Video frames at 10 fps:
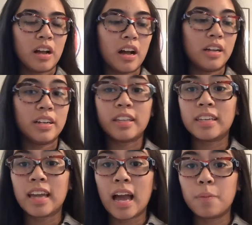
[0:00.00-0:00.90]

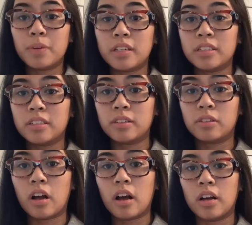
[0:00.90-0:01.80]
nothing happened
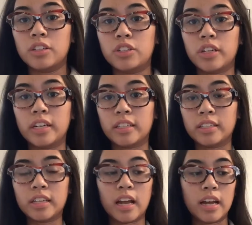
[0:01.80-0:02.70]
during
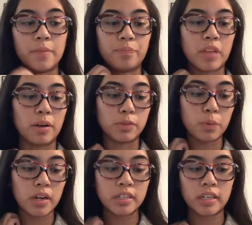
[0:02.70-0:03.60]
the time I was
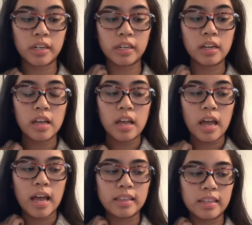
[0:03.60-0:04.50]
watching.
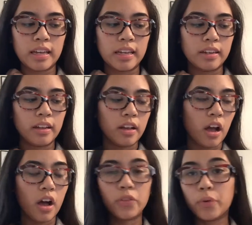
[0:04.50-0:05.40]
And then
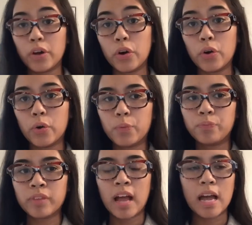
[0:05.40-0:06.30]
on the way
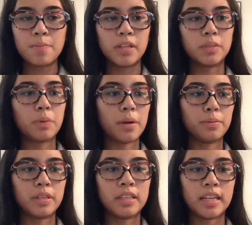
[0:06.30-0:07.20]
home, I missed
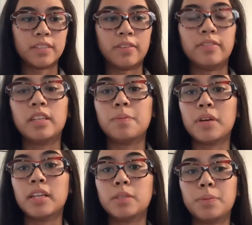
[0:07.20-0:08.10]
probably the last 15
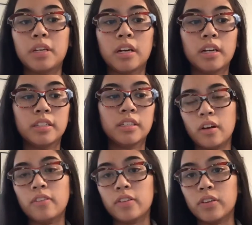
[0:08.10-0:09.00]
minutes because
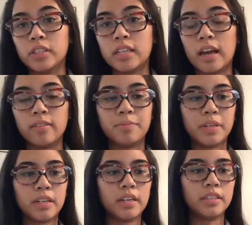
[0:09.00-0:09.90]
of the first half
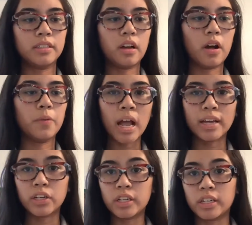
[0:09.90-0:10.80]
because
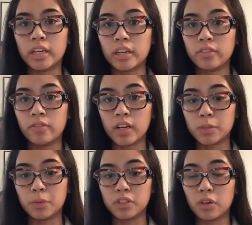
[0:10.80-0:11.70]
I couldn't get
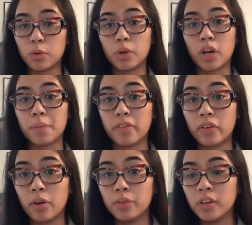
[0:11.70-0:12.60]
Fox Sports Go to work on my
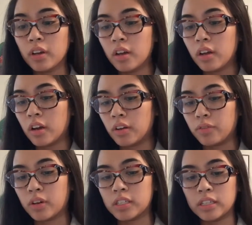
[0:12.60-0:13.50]
phone,
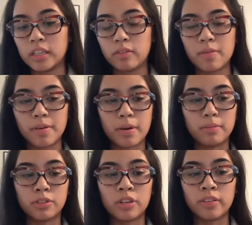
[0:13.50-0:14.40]
unfortunately, while my
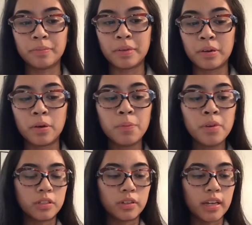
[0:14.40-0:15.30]
mom was driving me home.
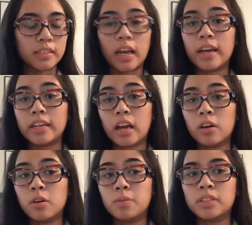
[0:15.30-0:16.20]
So yes, I
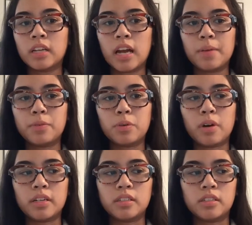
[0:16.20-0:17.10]
got home in time to
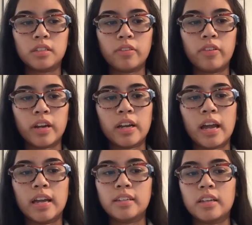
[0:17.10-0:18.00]
watch the very
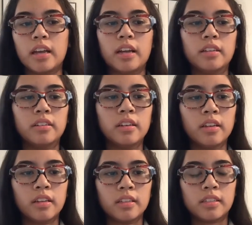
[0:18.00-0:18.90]
end and
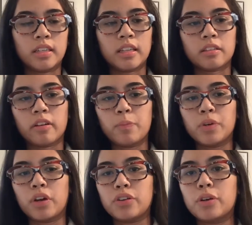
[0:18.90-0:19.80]
see that the ref
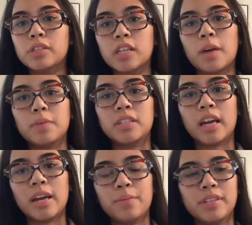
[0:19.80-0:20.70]
put on no stoppage
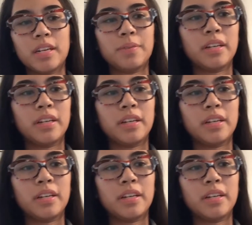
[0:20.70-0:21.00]
time, which I